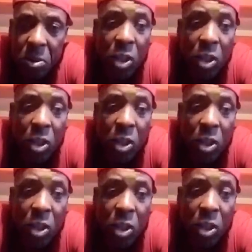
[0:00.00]
I say, you
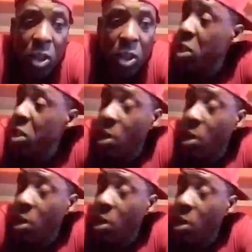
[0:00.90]
must know, because you
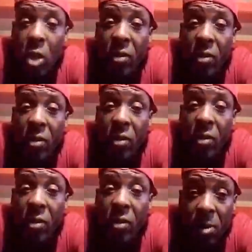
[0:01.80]
Ninja Man and Kirill
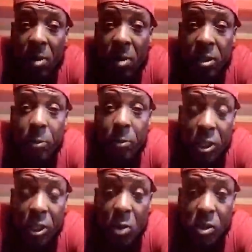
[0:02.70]
think I'm man.
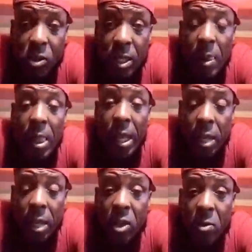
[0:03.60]
The place boss.
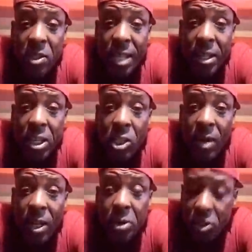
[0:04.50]
anyway, I'm going to start Ninja Man